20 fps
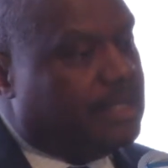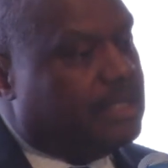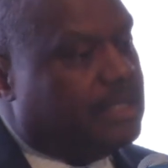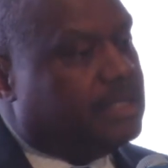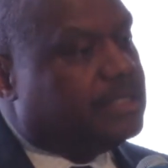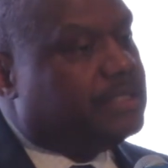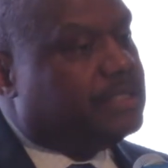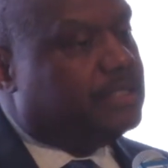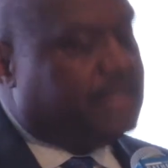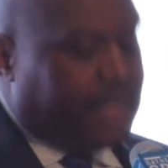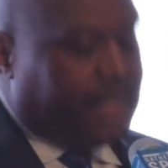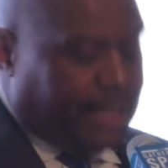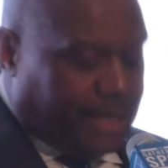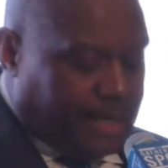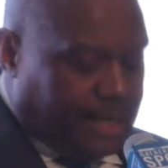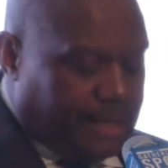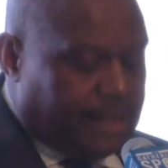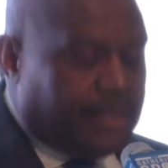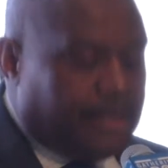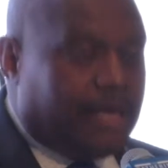
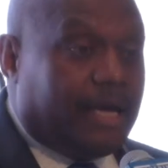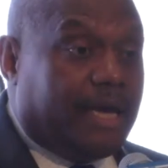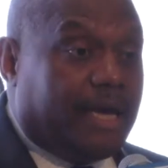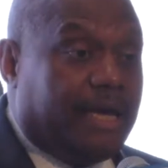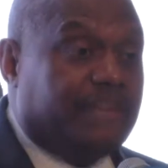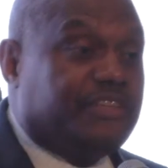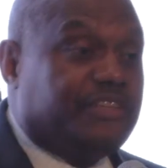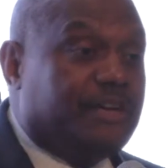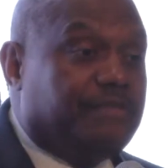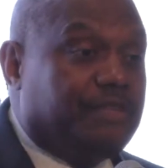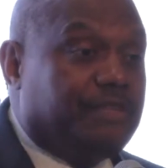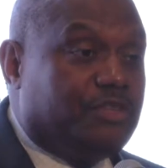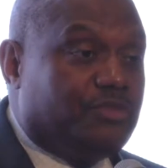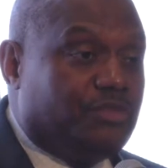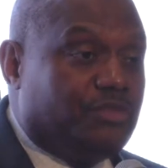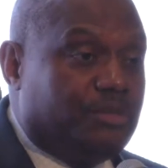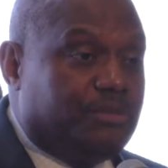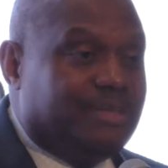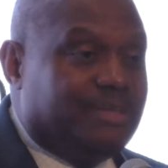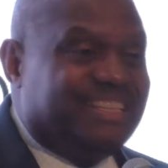Today, HIV
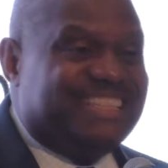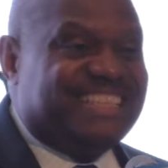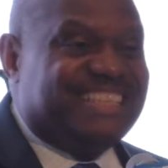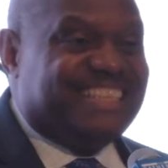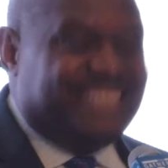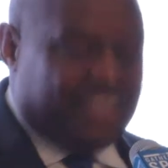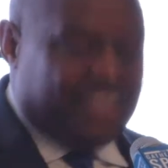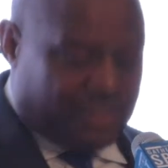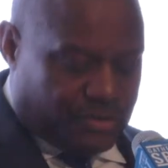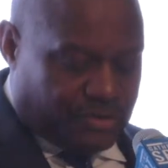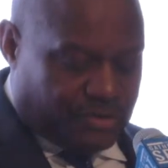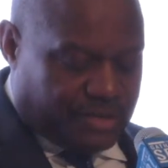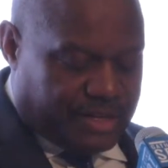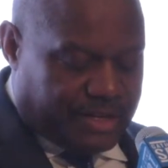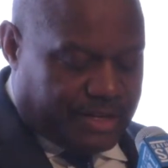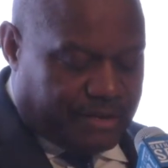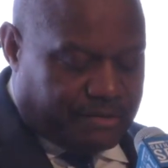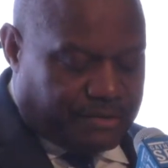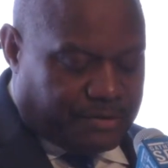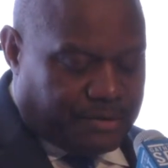treatment is easier than
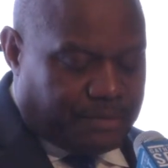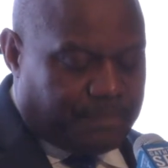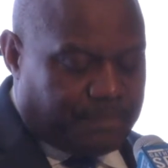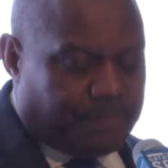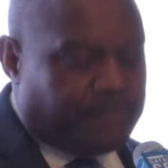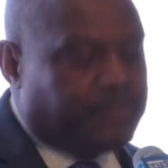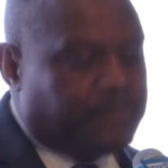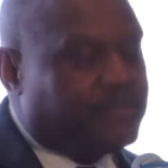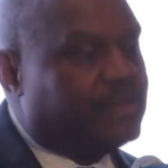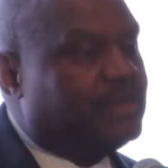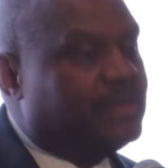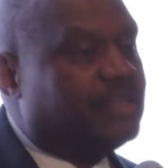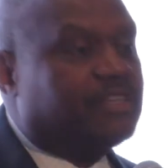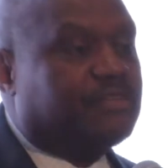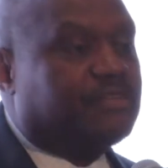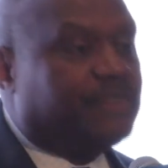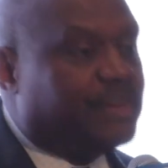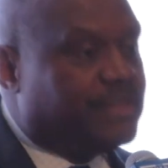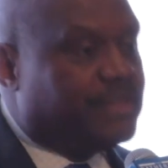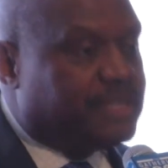ever. It's
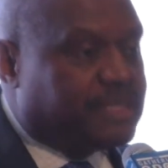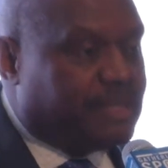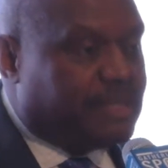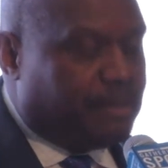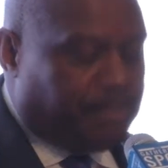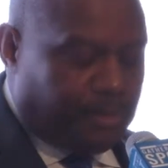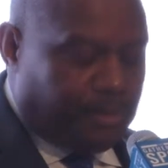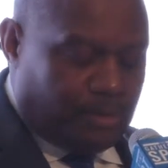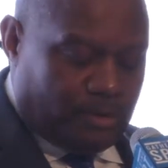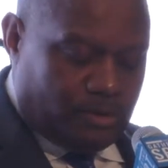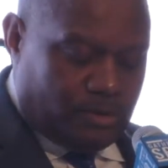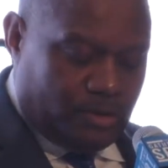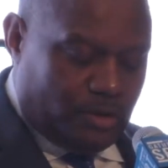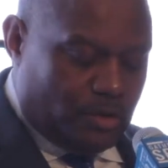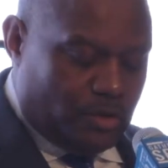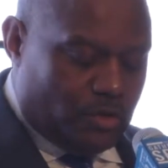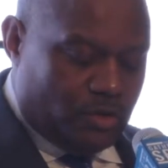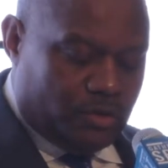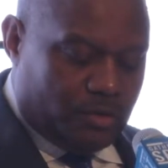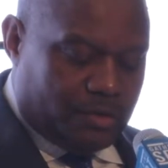very simple.
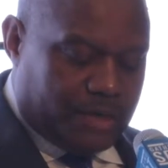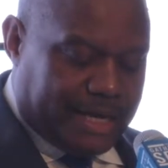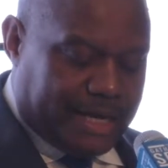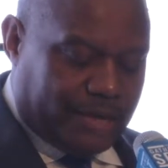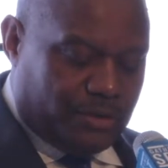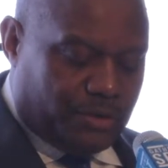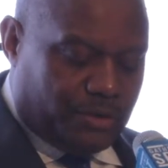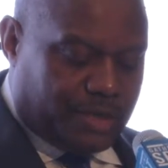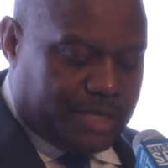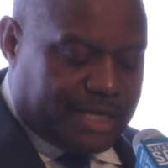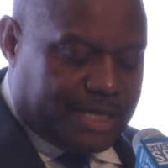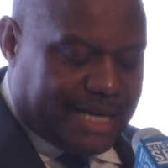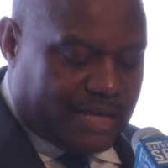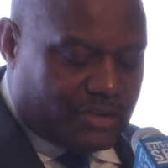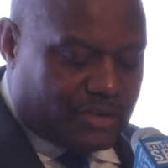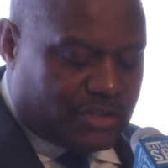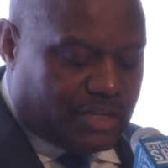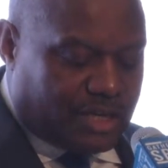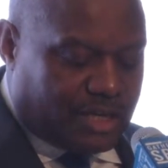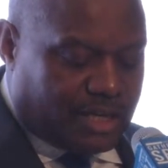You can now
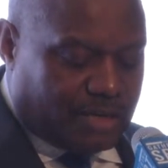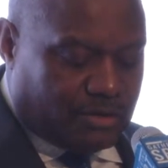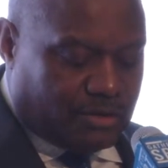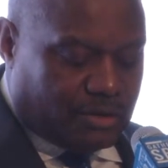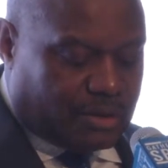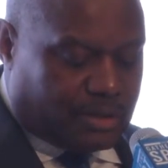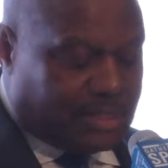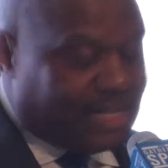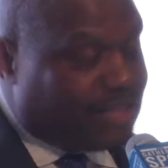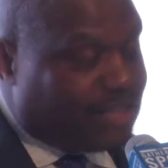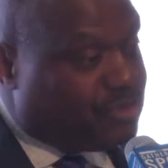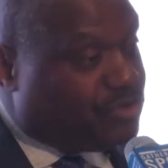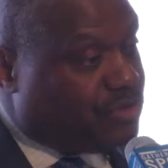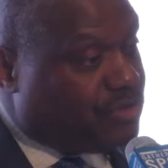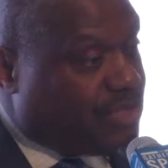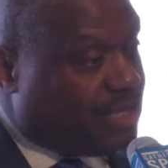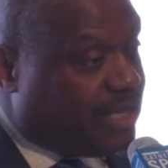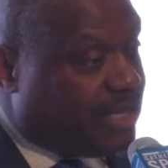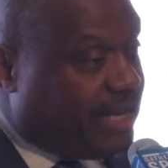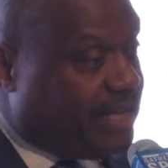
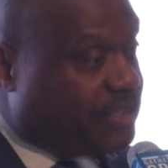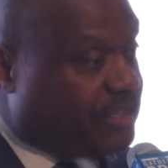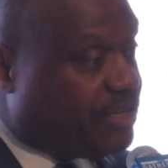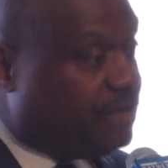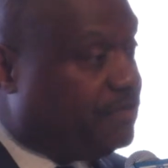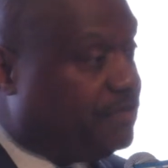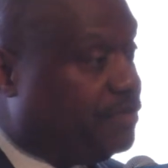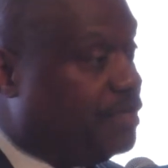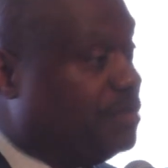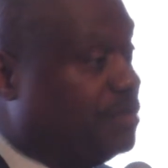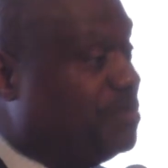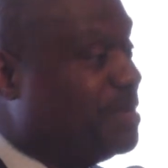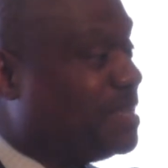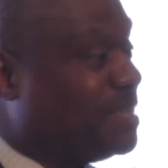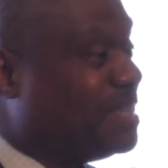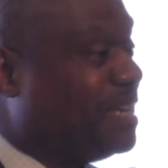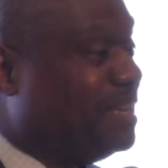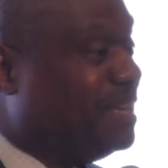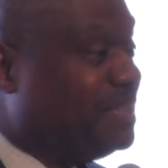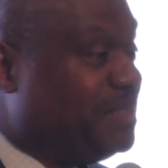treat HIV
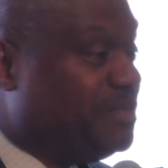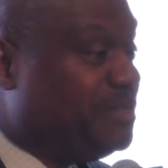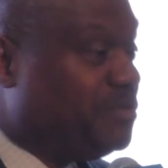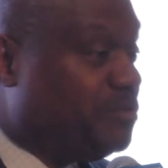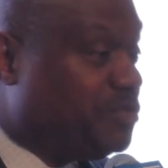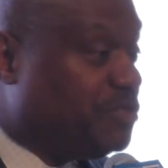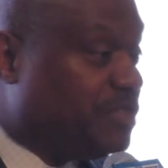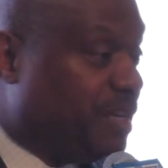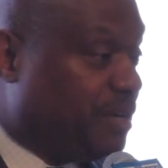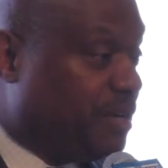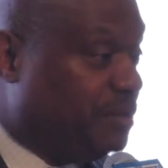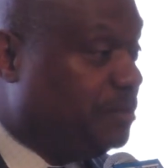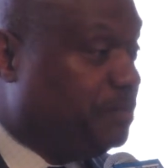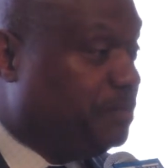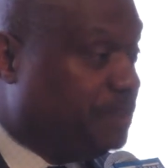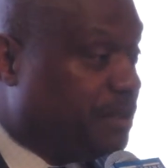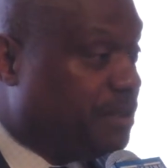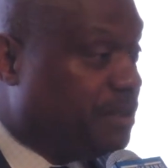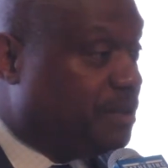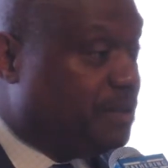with a single
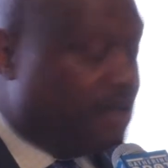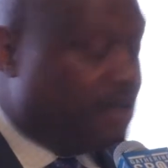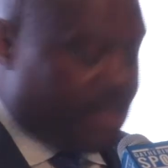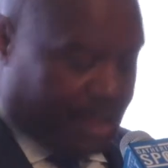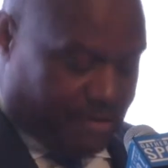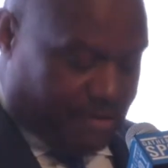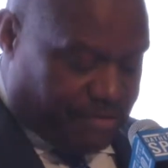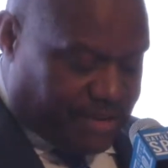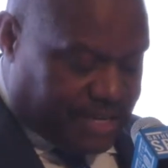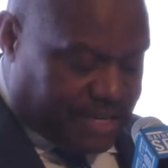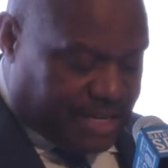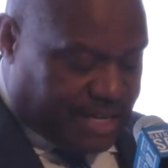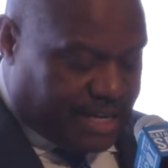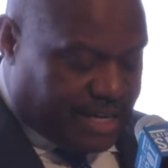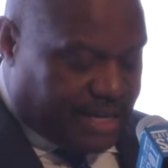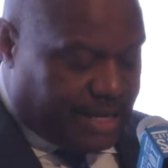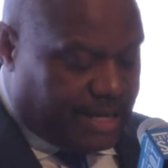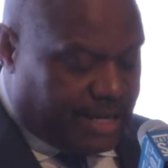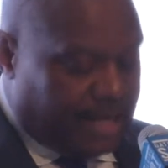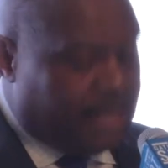pill every
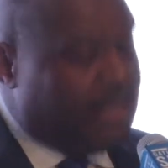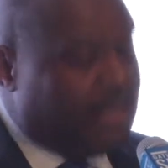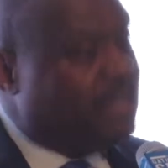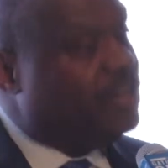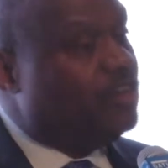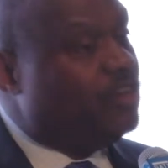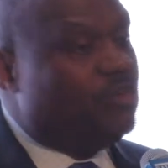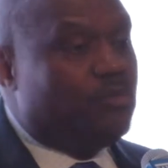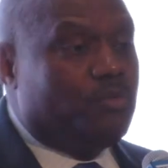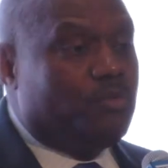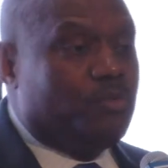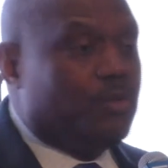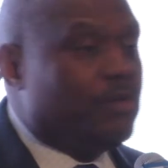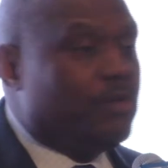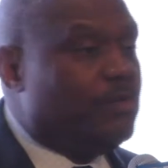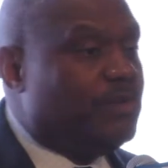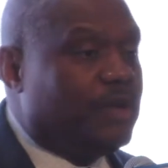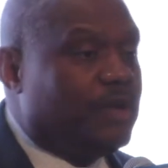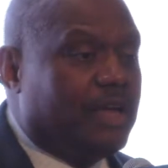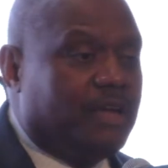day,
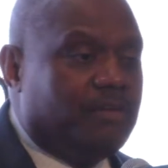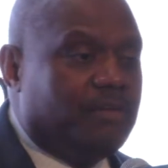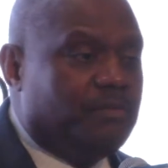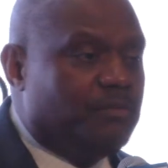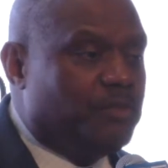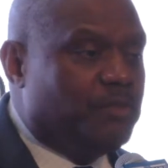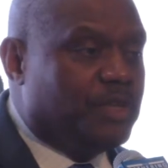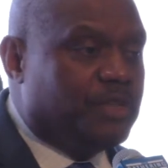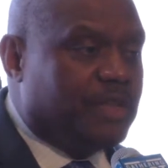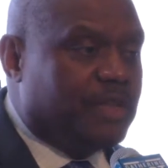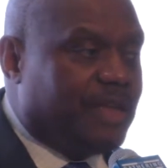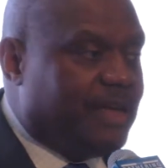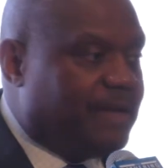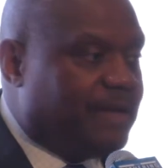and with